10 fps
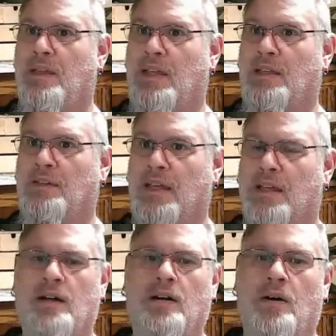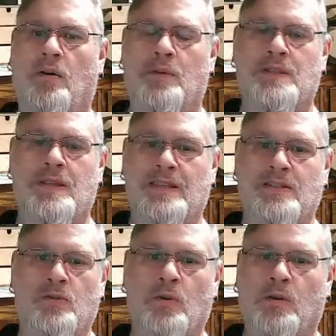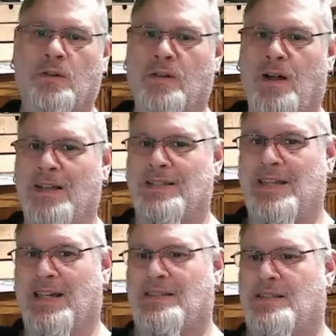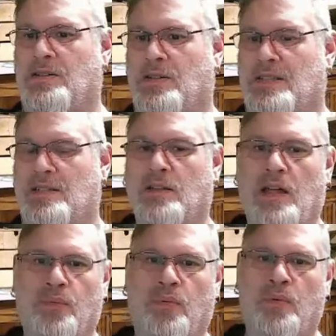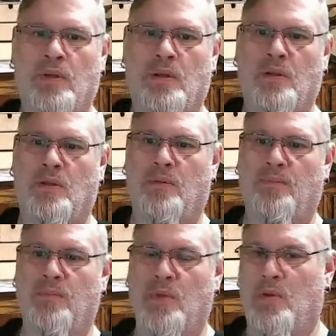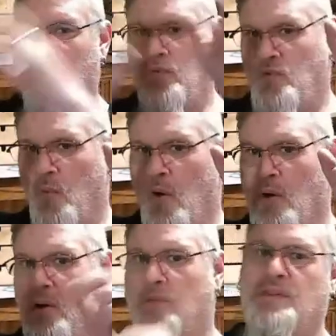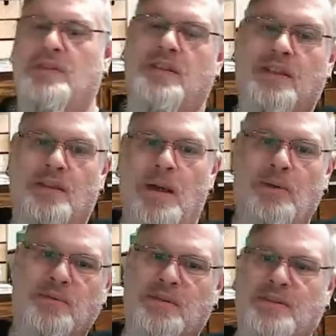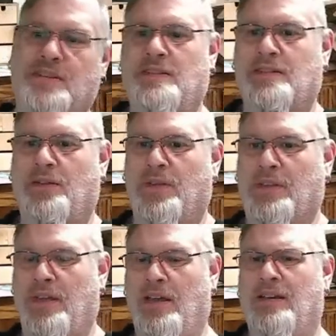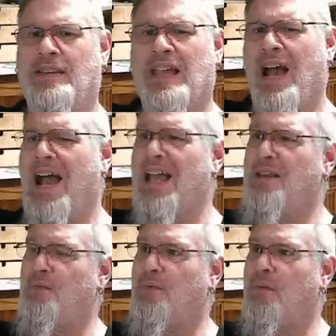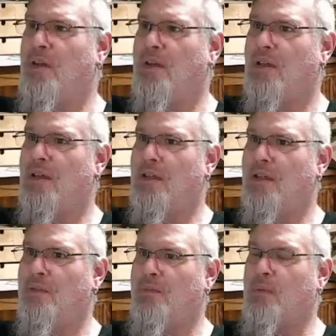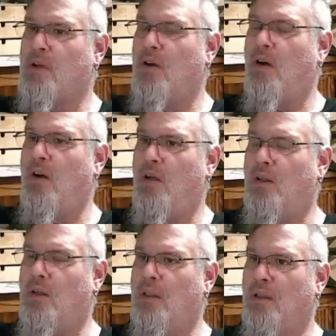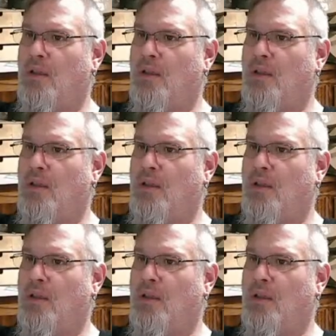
in like a almost historical context, you could still have dwarves in the mountains and stuff like that. And they kind of, if I recall,